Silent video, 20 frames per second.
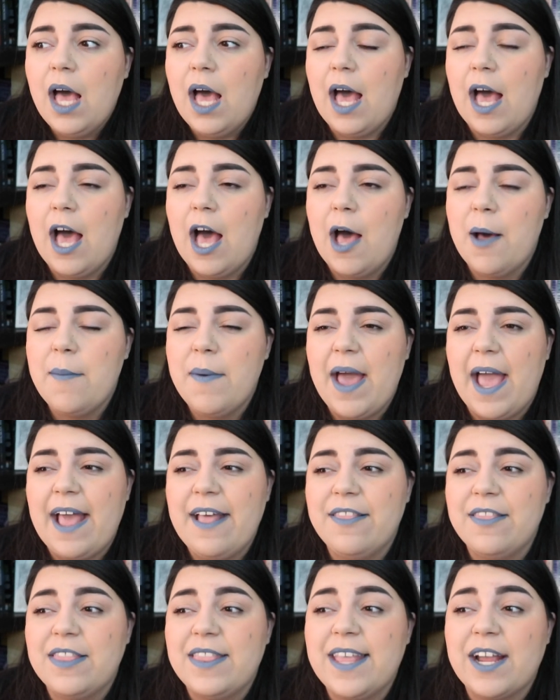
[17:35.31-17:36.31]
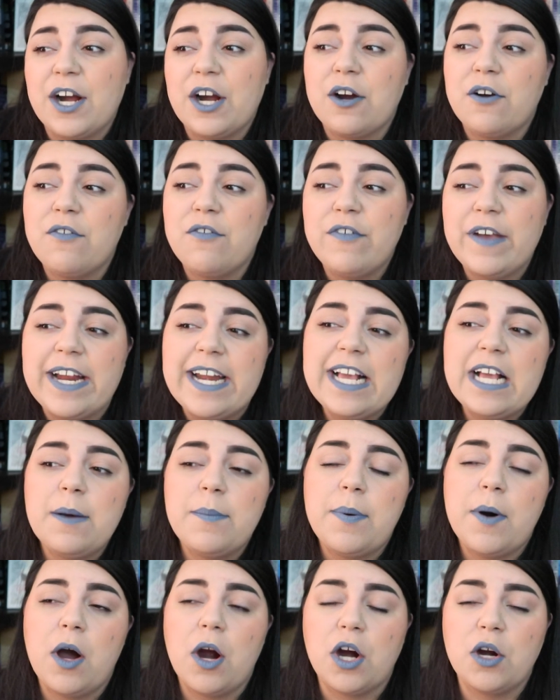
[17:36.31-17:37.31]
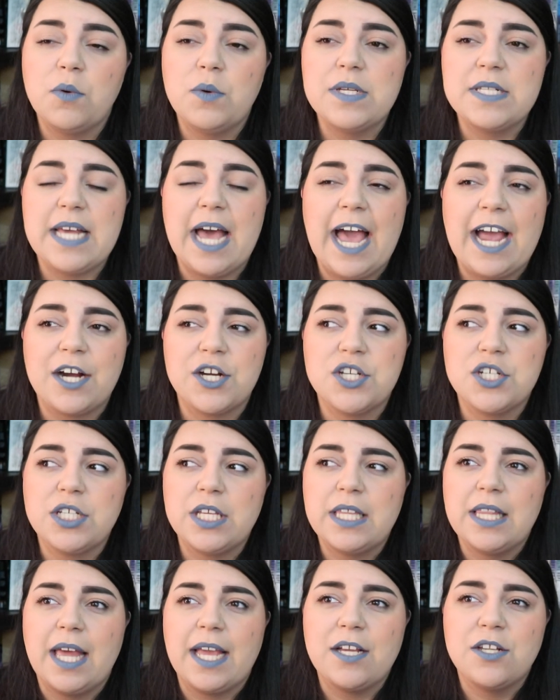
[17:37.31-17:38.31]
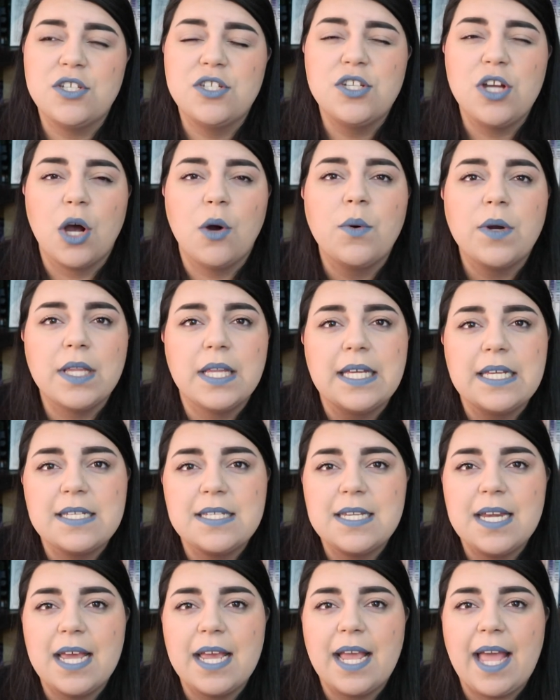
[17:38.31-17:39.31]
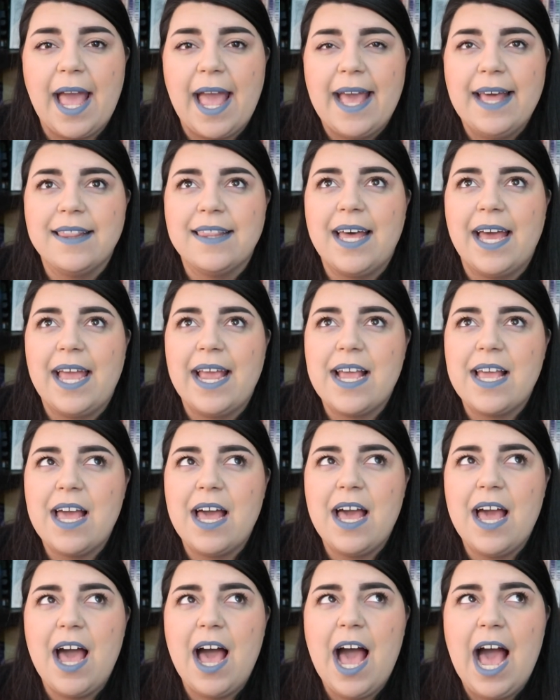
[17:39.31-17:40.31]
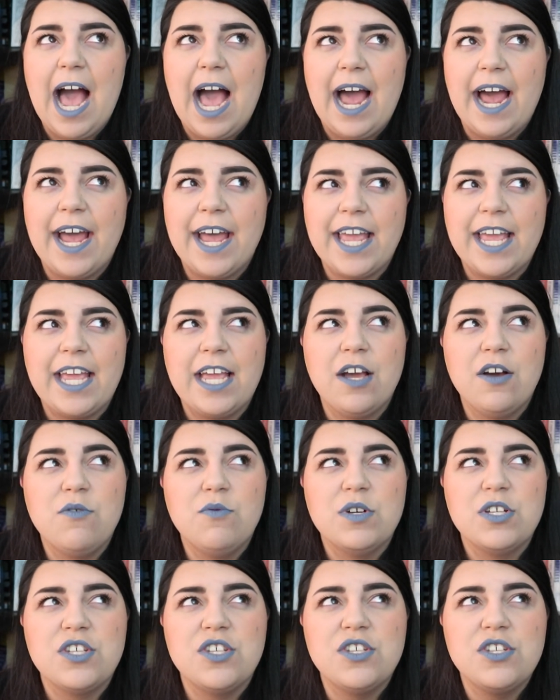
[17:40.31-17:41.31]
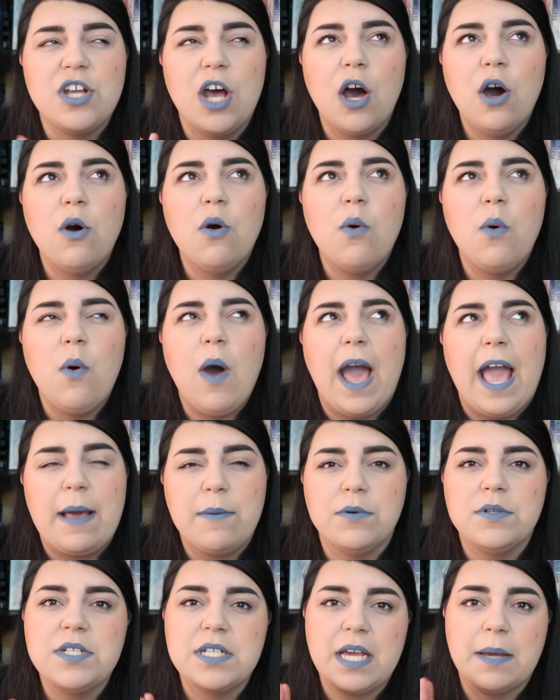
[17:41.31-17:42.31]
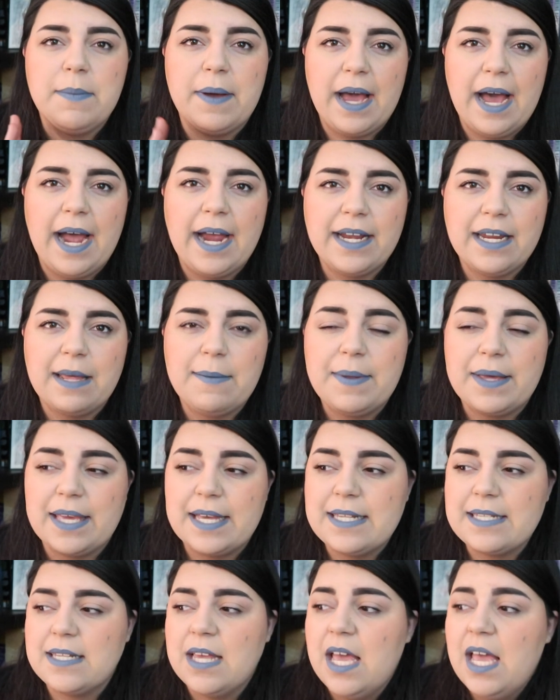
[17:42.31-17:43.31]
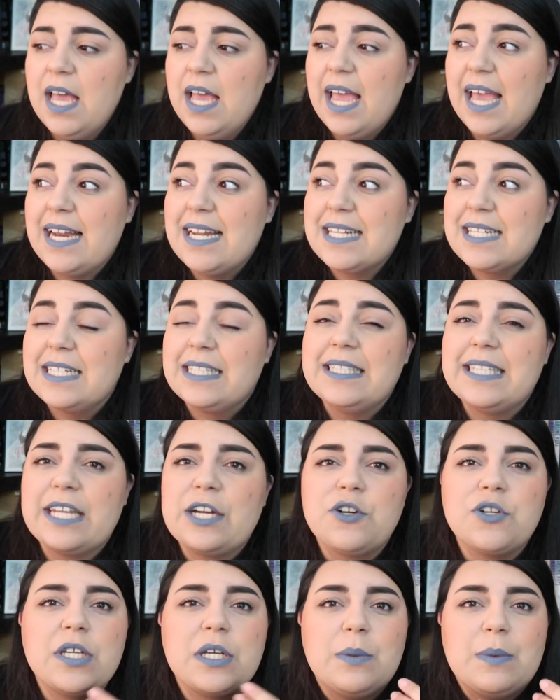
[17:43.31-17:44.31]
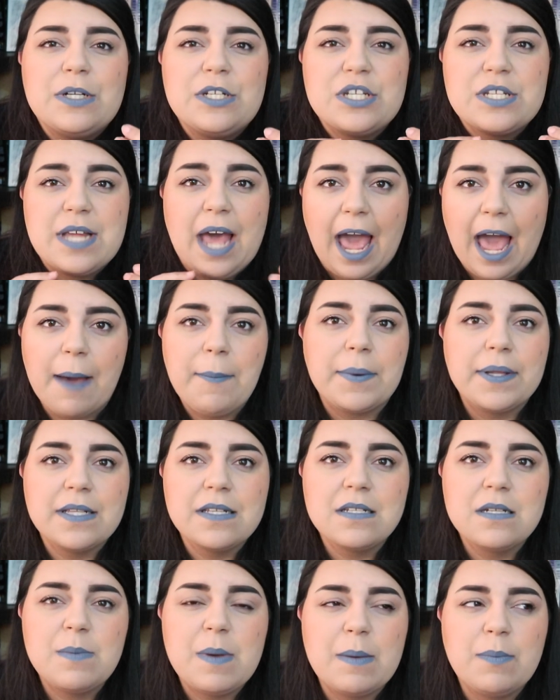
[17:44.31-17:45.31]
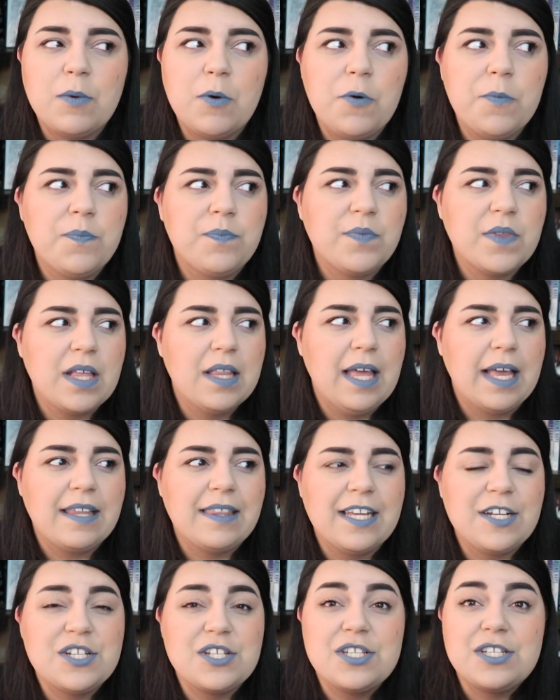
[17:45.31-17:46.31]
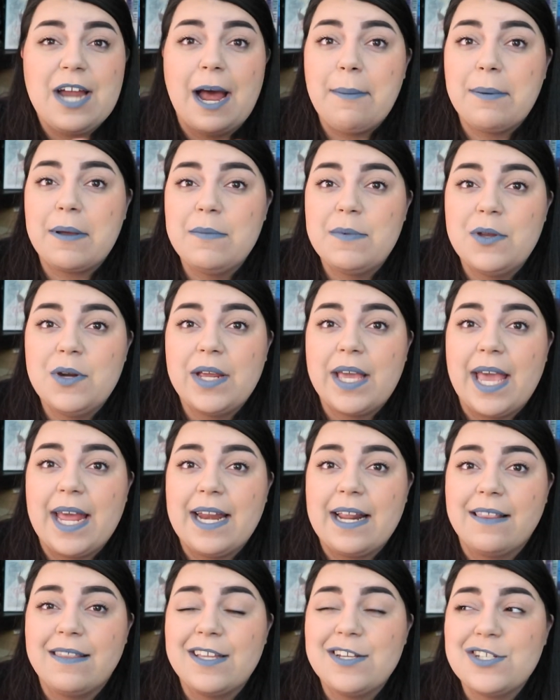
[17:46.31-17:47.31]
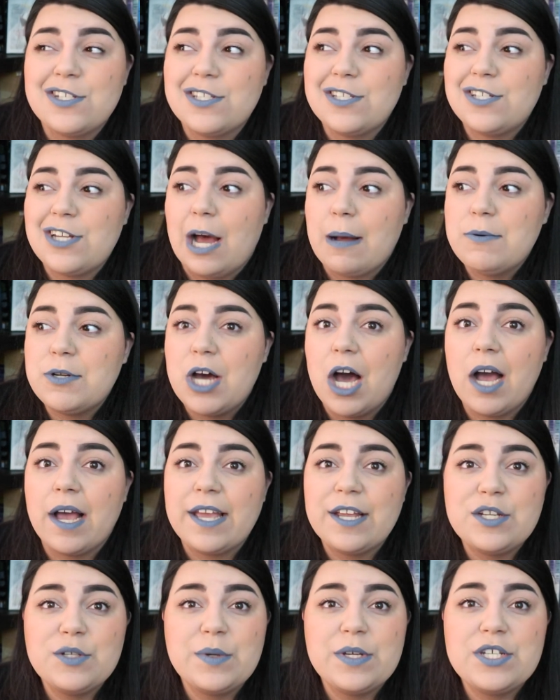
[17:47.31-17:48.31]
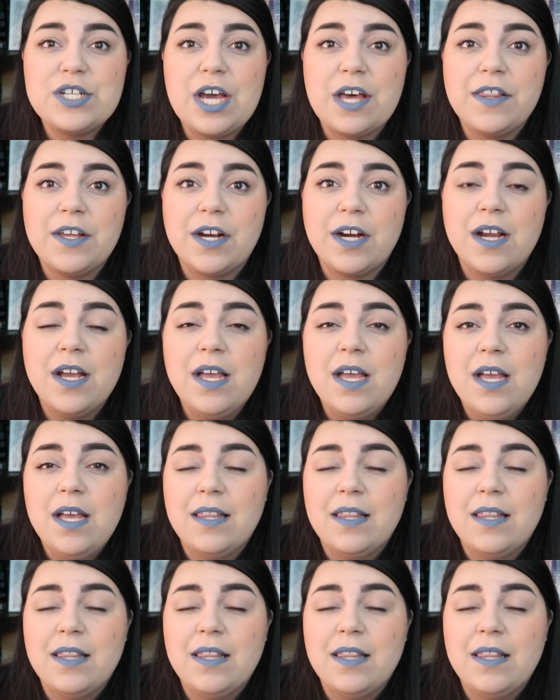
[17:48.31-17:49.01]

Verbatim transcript: Um, and their fading apart was actually like so realistic and like I was so able to get behind it because it is literally what just happens to people. Like they just stop communicating. They just stop talking to each other.